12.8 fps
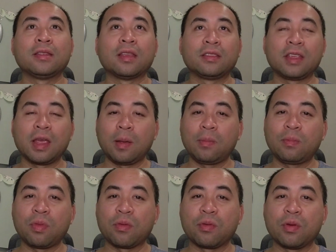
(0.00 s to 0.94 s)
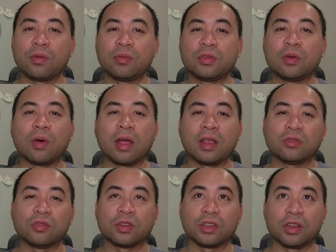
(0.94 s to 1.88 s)
to skip through to what
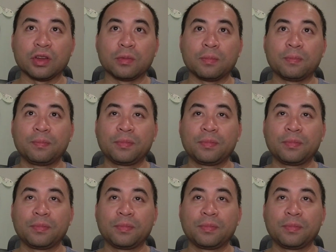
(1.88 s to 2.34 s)
interests you.